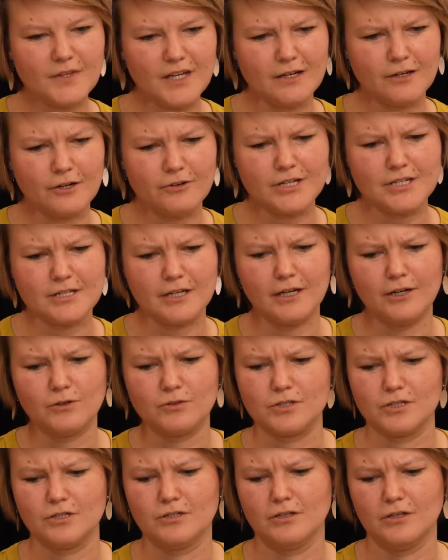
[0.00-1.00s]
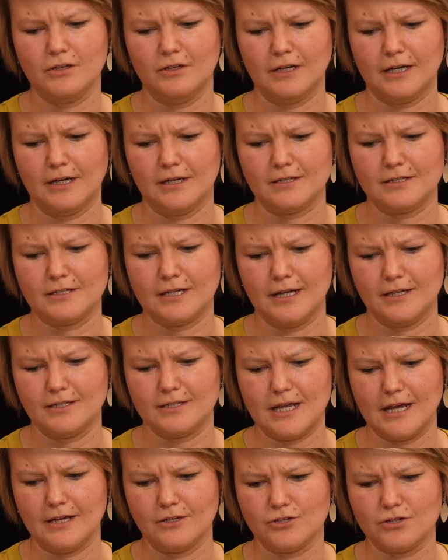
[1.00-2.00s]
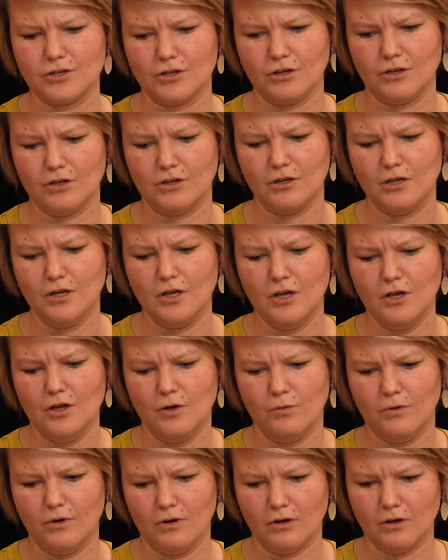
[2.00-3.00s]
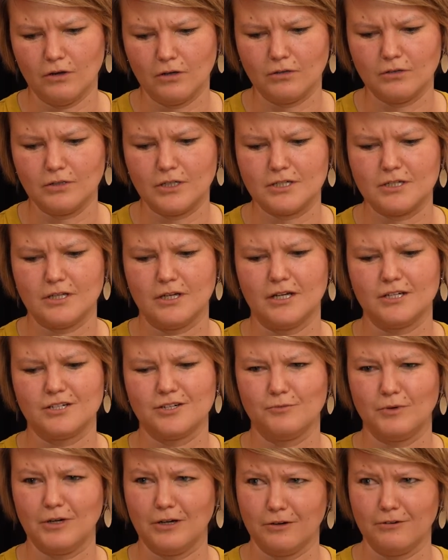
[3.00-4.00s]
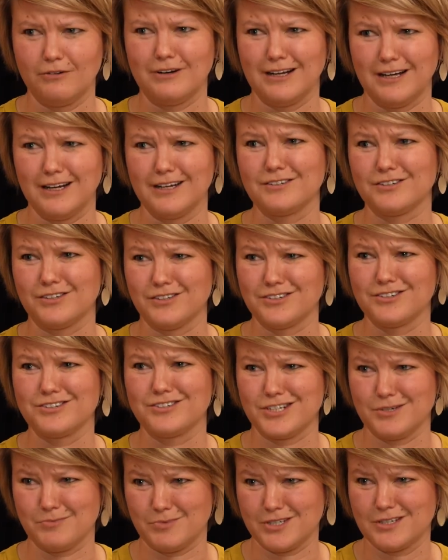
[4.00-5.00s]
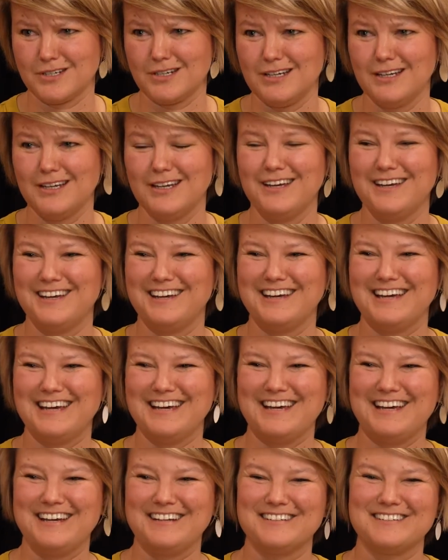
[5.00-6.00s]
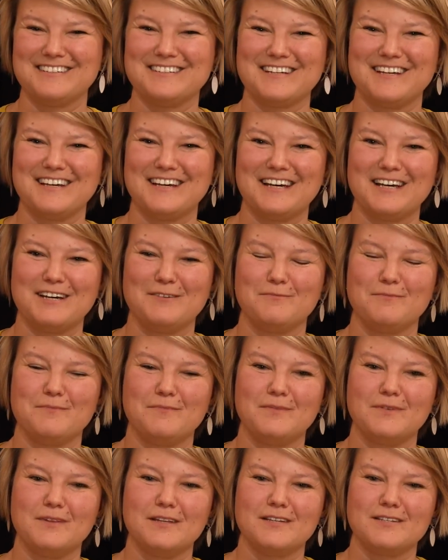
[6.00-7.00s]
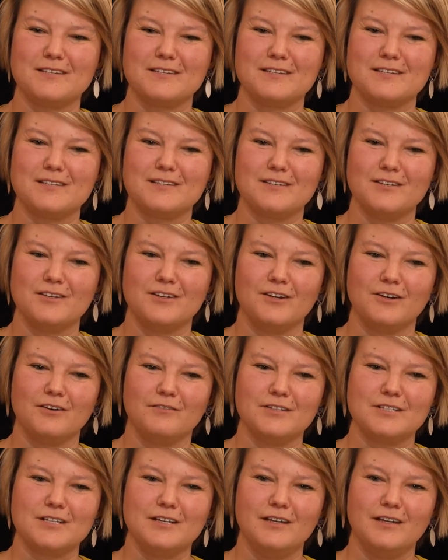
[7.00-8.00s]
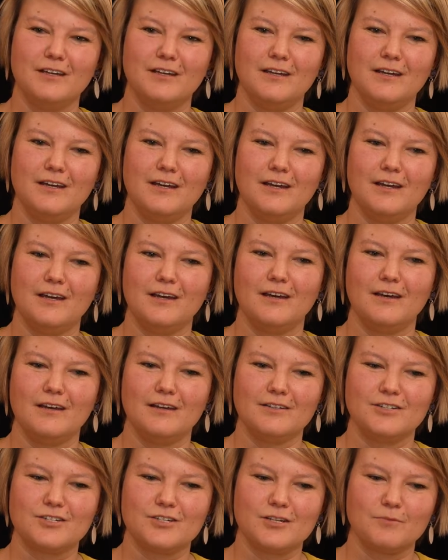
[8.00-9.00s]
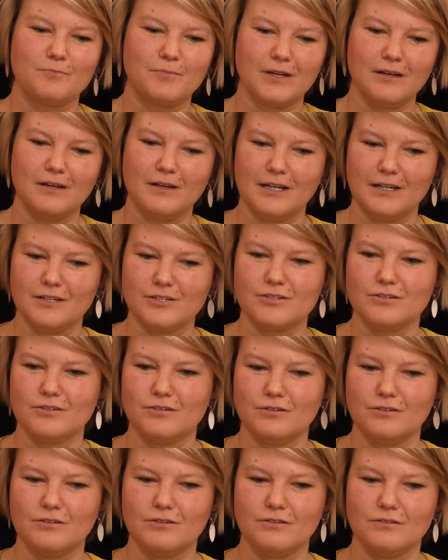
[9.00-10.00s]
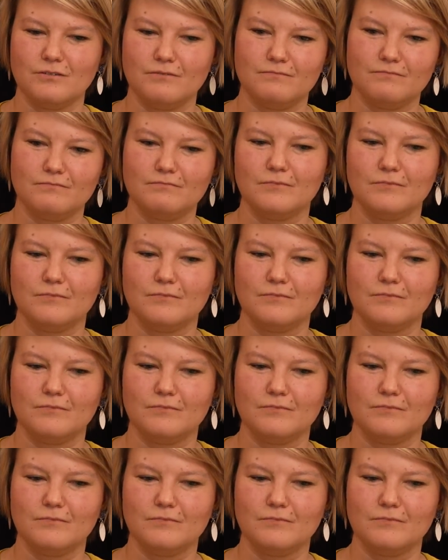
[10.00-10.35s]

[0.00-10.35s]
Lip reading: increasingly also to the United States. And so we're a long-haul destination. We are reliant on ships. And there's, obviously shipping needs to